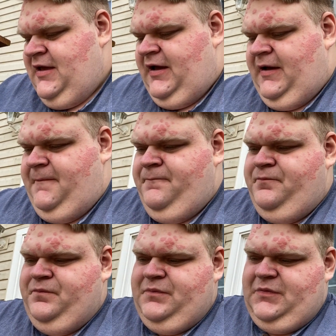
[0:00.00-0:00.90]
Um,
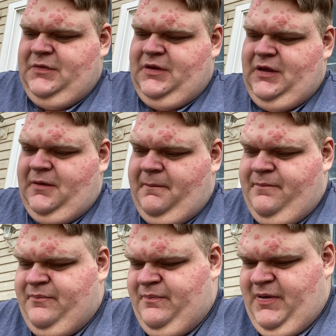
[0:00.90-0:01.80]

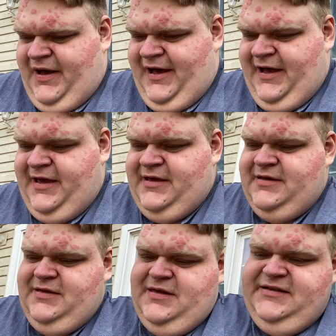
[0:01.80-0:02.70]
uh,
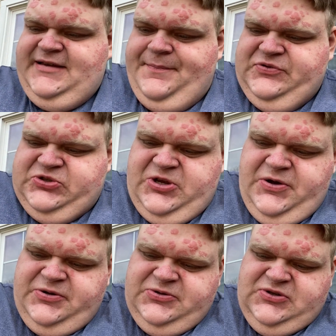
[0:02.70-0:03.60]
this
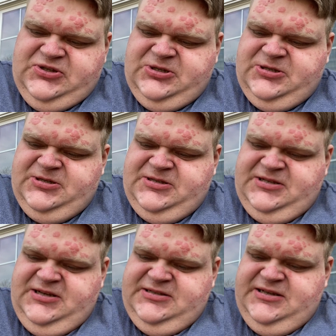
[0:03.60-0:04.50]
episode, this is
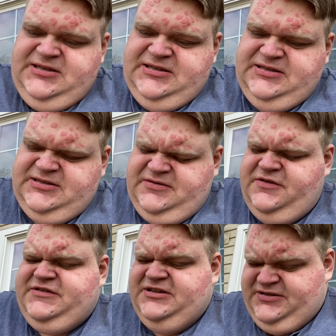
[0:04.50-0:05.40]
season
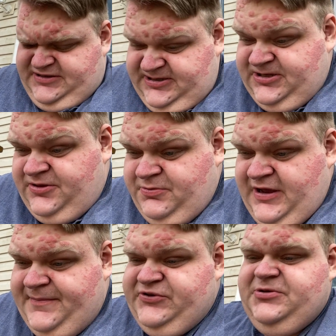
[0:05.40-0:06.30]
season
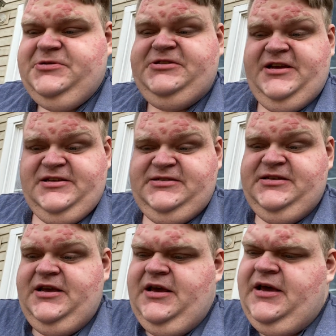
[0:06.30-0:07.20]
three, episode six.
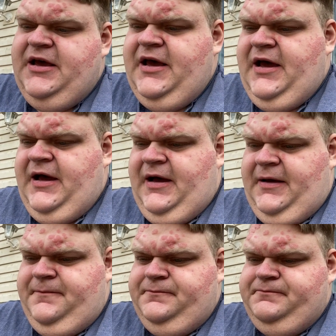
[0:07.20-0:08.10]

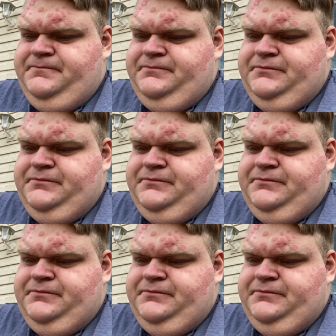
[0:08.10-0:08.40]
Um,